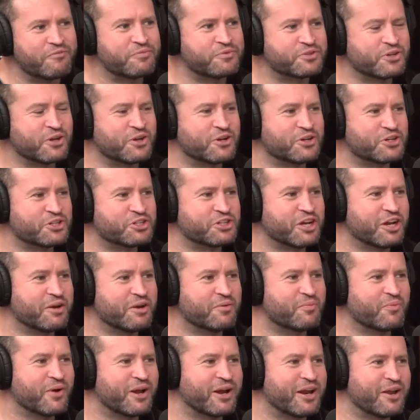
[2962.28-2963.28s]
turned to shit
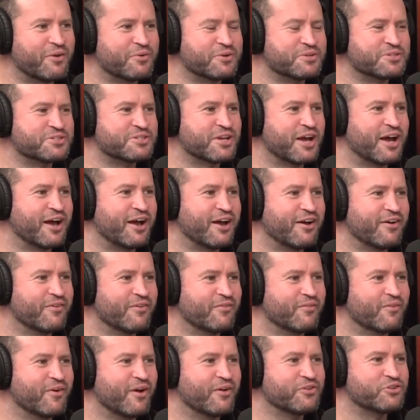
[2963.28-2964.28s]
when he was
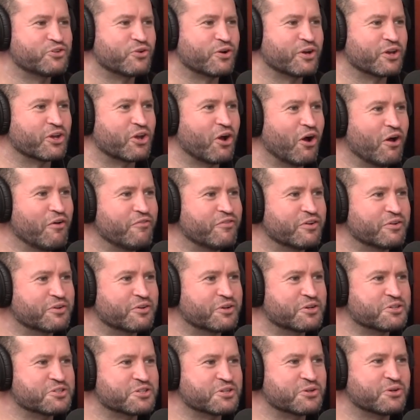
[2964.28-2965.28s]
during COVID
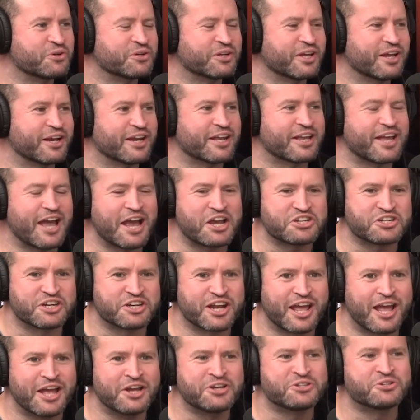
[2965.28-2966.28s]
because he couldn't get any cash in
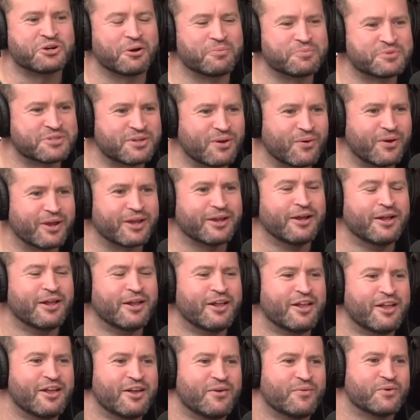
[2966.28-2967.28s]
hand jobs. So he
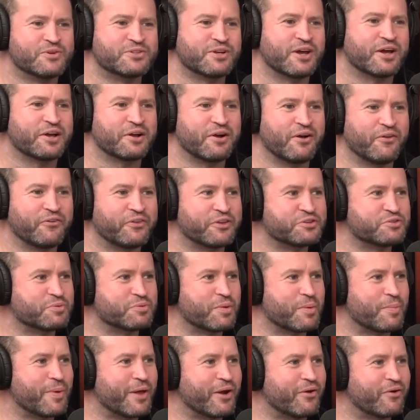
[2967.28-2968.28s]
was like, "Oh, things
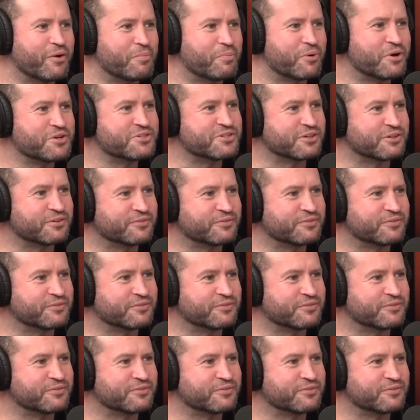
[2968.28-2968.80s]
will be better in prison."